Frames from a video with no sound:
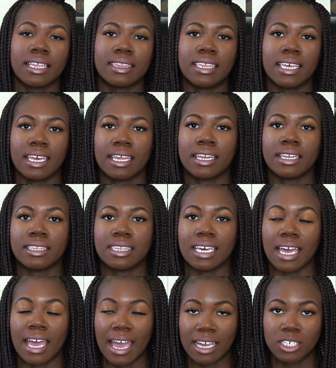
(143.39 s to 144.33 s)
than the
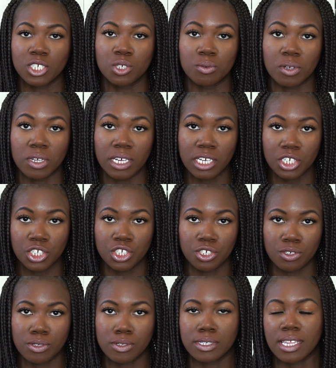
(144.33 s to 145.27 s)
actual
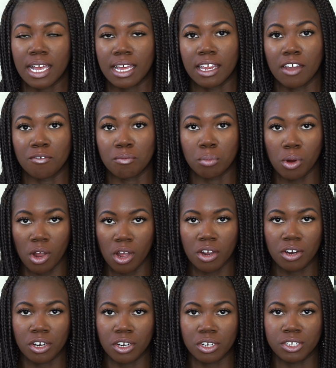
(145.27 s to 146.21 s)
issues that have
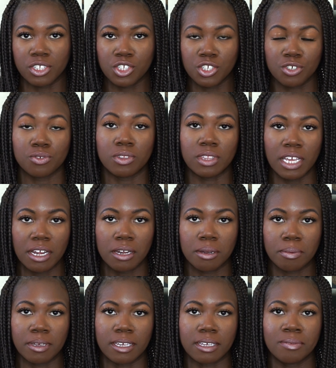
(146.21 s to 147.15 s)
brought her to
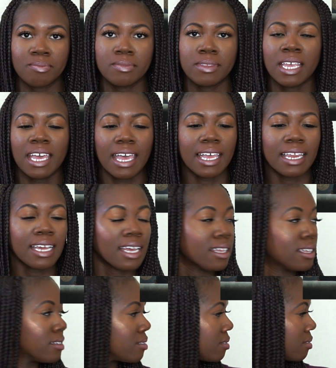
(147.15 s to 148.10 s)
therapy and
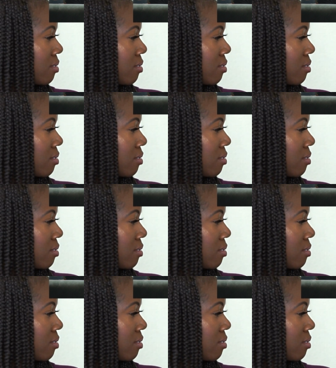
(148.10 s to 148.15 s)
i